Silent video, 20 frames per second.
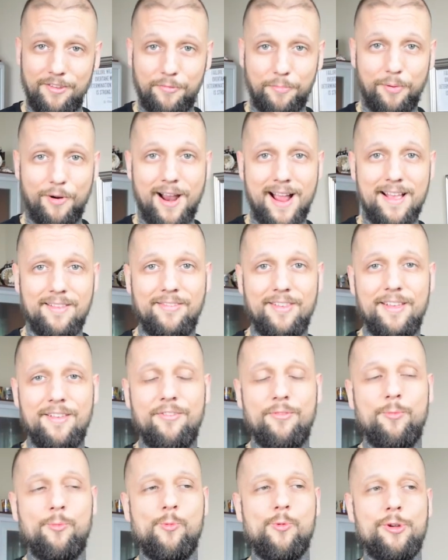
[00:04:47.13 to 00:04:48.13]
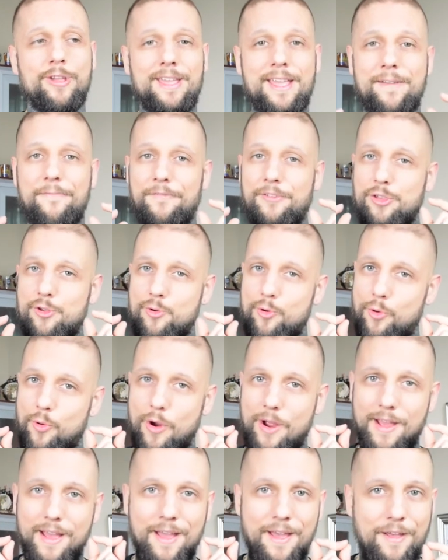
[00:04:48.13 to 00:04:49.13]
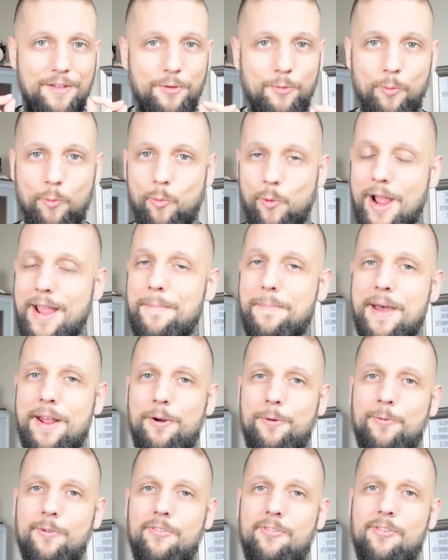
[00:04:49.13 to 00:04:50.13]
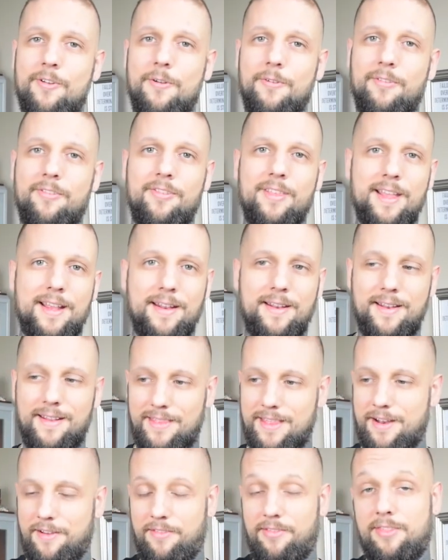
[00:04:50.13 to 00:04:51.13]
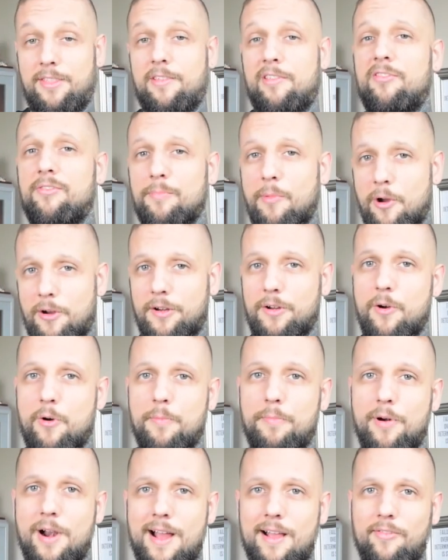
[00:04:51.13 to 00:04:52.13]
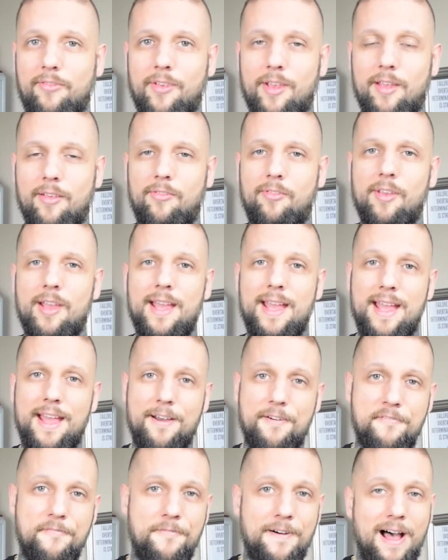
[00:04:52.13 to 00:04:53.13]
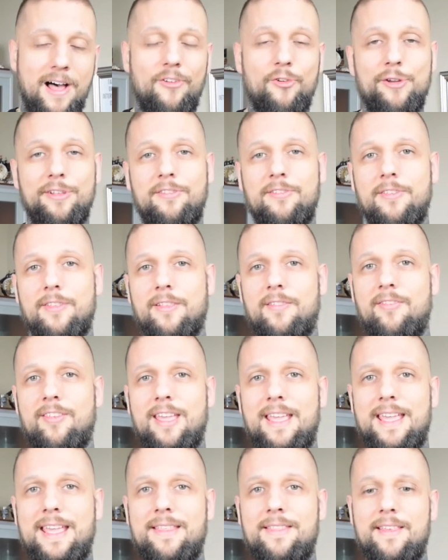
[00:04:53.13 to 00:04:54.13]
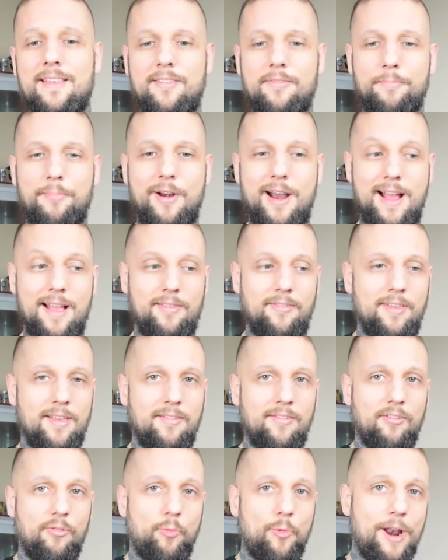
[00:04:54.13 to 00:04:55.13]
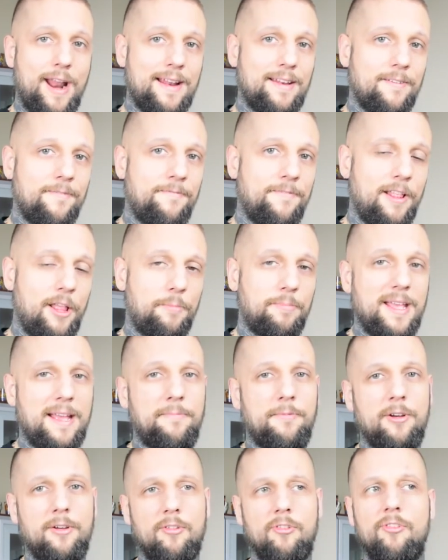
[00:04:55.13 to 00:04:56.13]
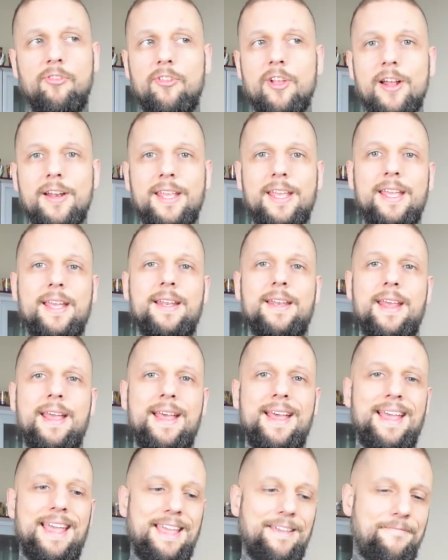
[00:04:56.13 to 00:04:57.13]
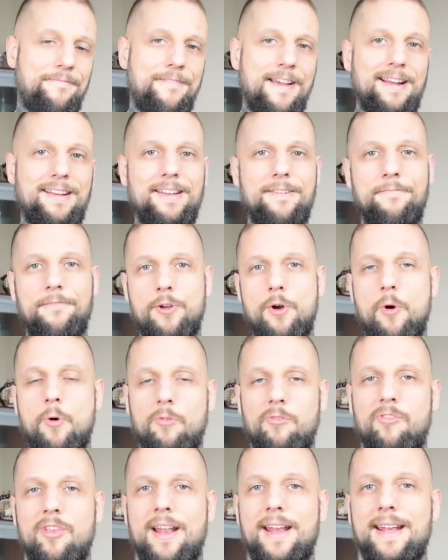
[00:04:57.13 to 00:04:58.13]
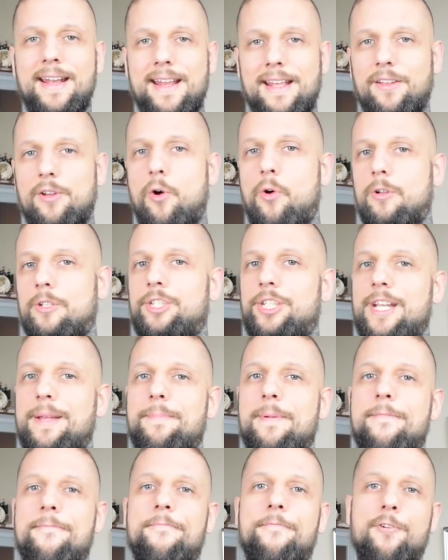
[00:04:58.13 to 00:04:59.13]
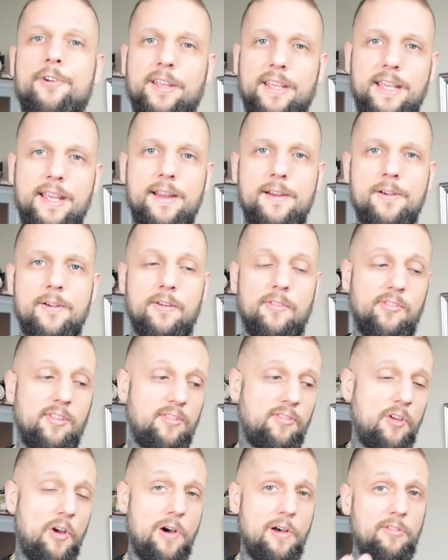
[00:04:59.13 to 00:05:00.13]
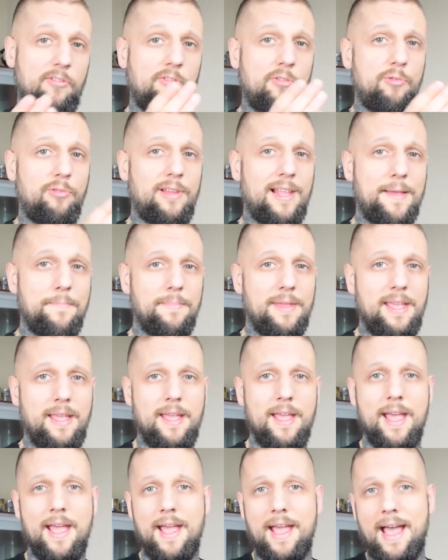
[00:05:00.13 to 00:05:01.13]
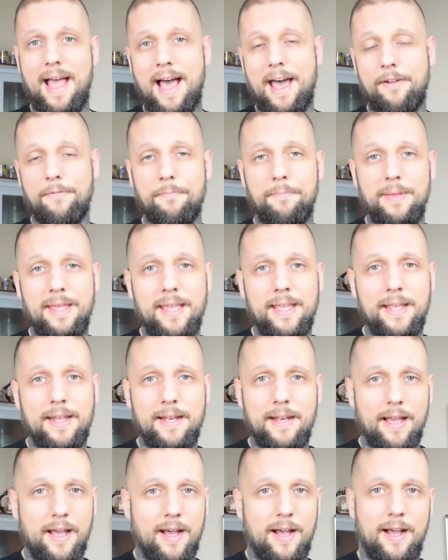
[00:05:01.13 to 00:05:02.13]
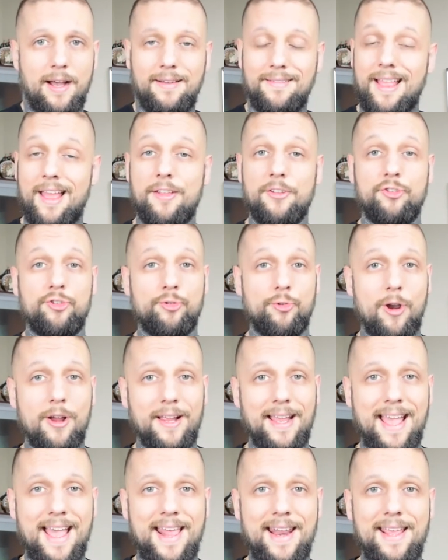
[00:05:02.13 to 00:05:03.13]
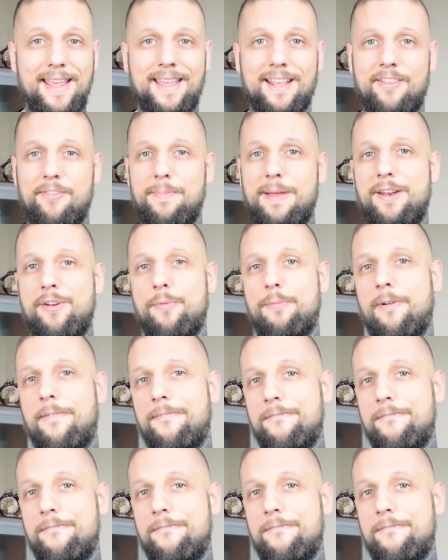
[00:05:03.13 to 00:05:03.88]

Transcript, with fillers: process will give you way better results than the SMART goal process. Follow it to the T. This process is what I developed after studying effective goal setting and goal achievement for years. This also led me out of being a drug addict and spending over